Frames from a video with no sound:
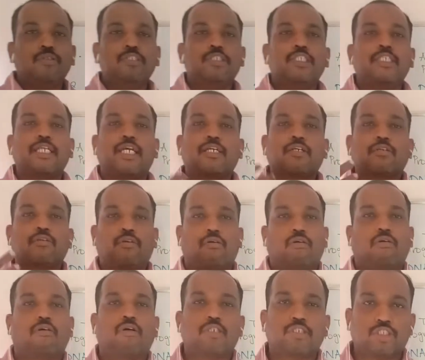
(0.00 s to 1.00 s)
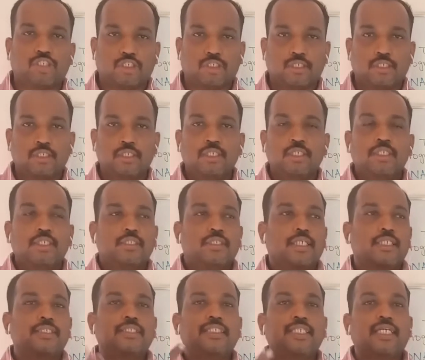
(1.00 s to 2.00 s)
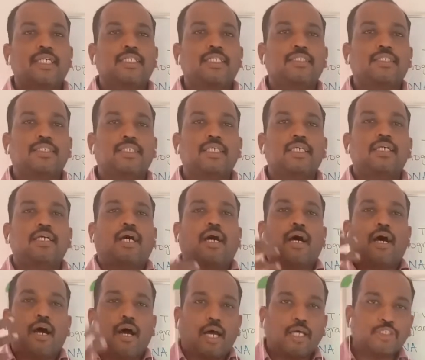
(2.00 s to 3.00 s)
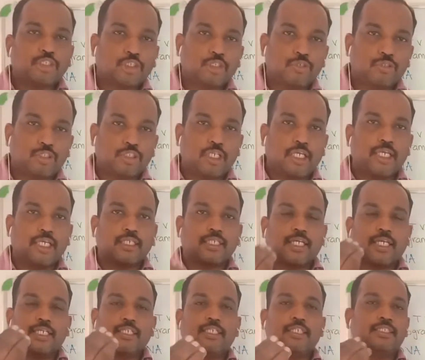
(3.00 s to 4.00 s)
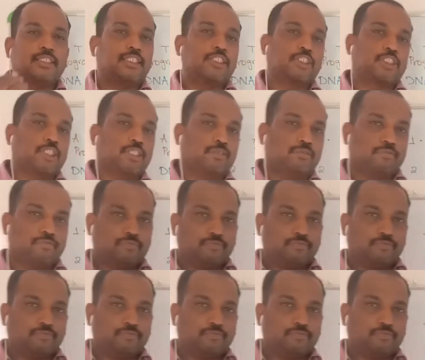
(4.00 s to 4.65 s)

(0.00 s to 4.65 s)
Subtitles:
in a court, the judge has to take a decision.